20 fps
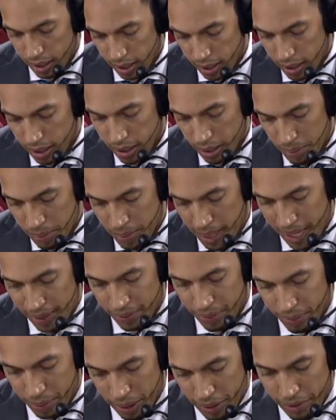going to come back
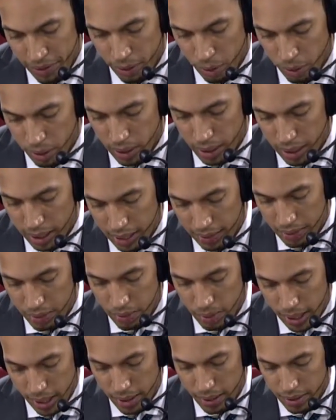from that 4-11
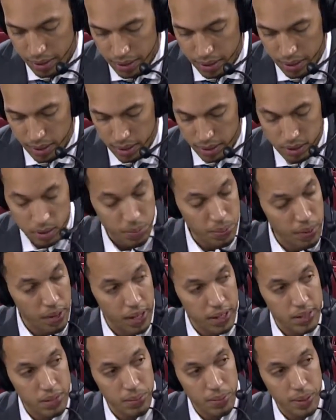record and
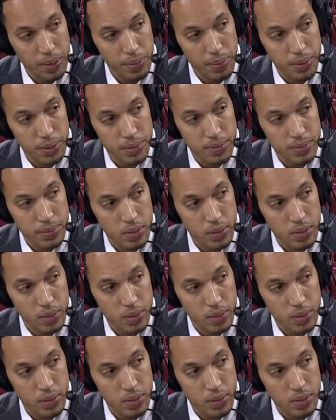surprise some people.